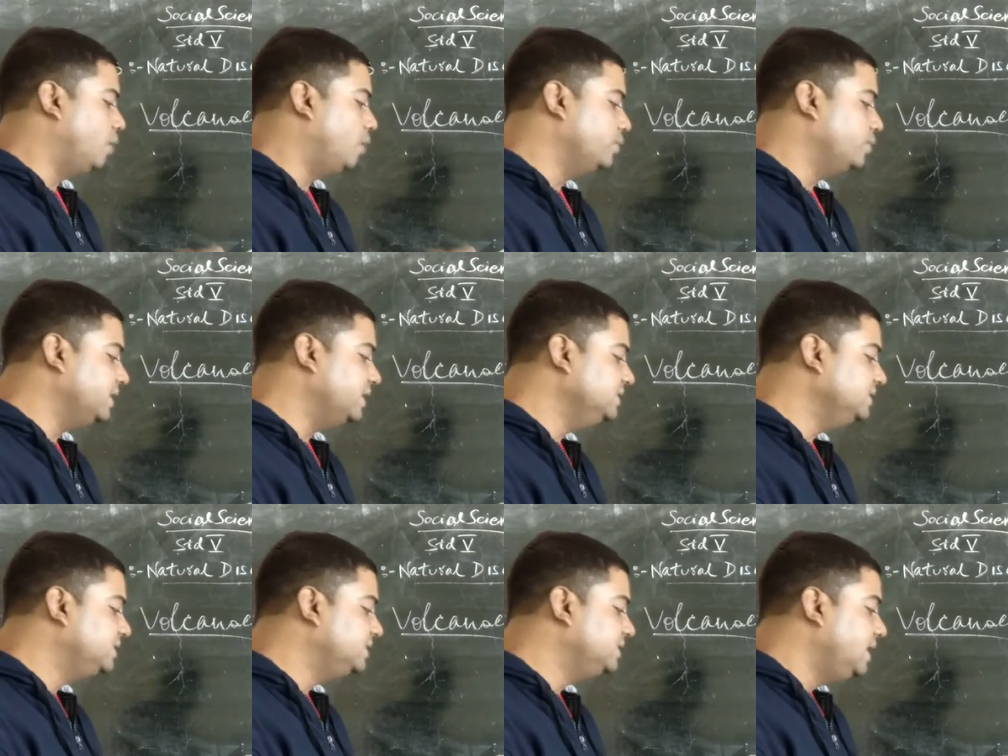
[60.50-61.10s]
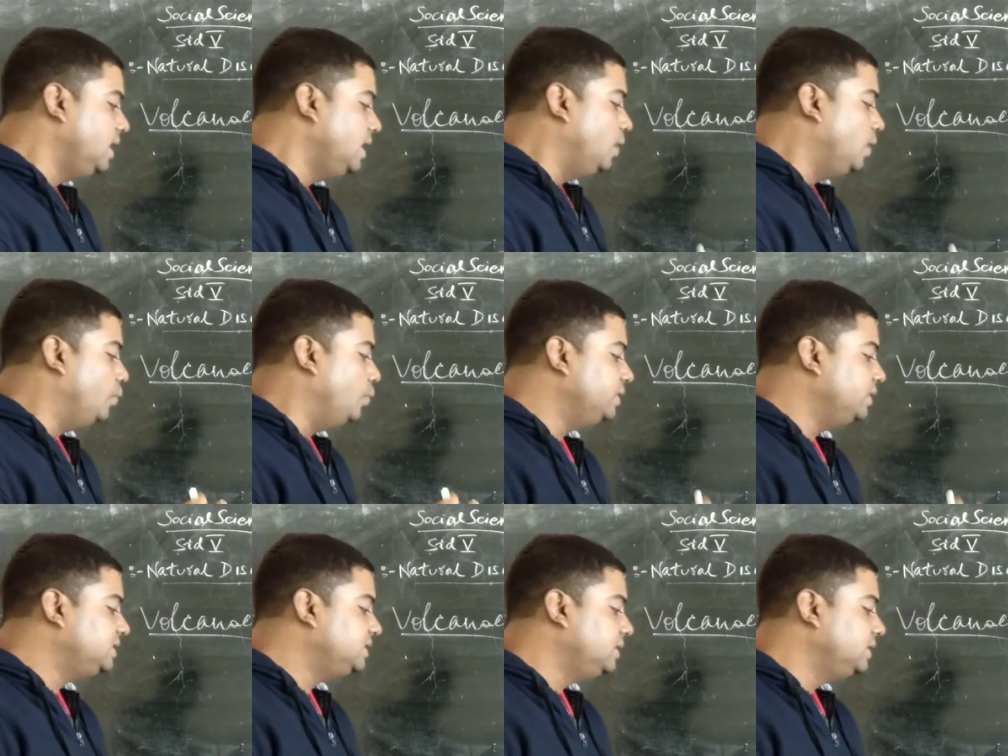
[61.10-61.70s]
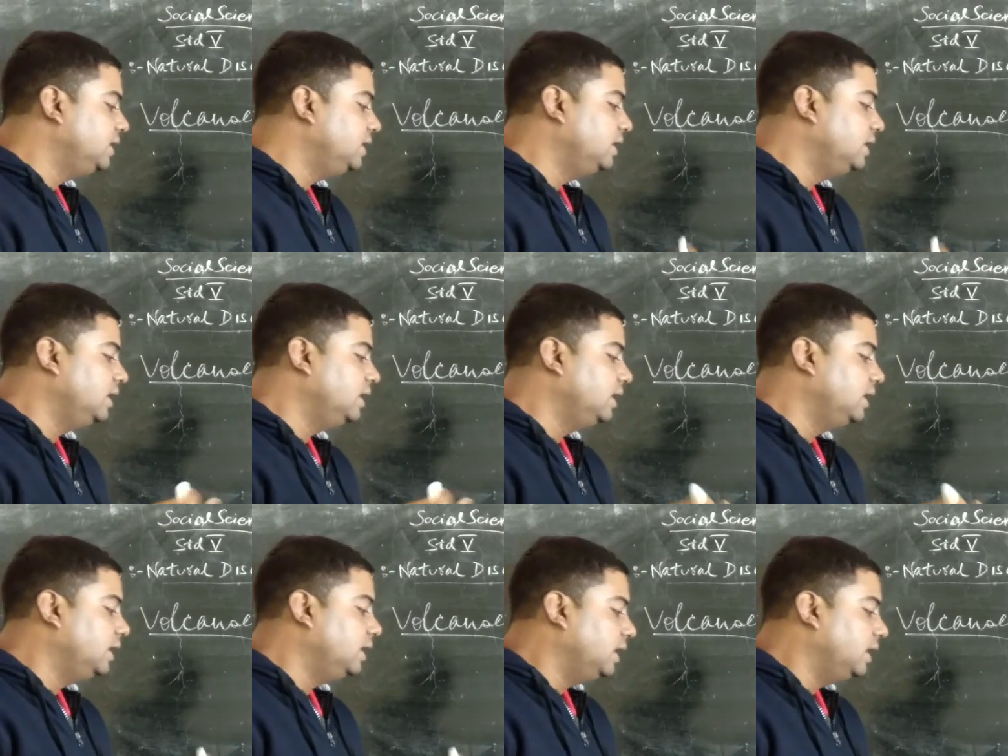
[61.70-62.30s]
mountains which
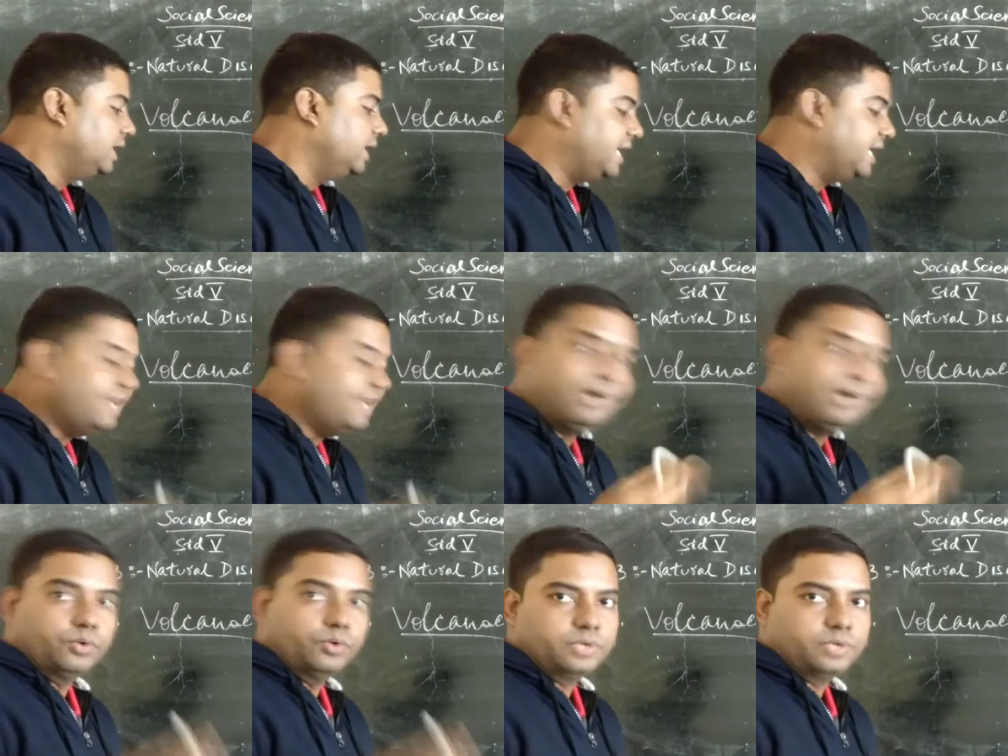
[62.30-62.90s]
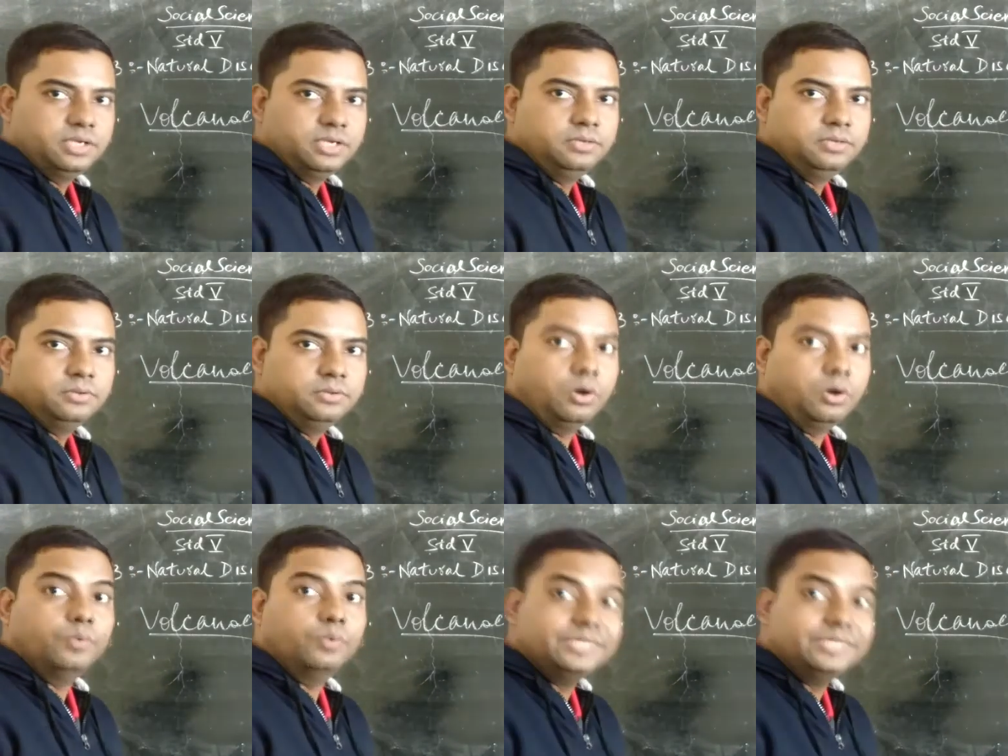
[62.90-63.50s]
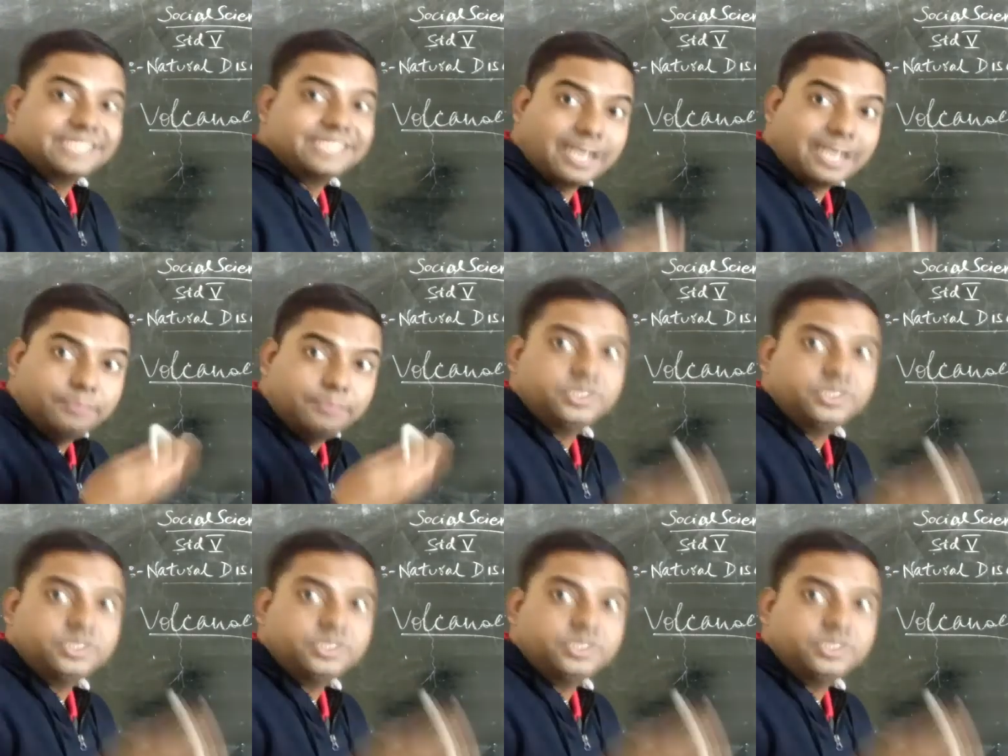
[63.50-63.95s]
give out or which comes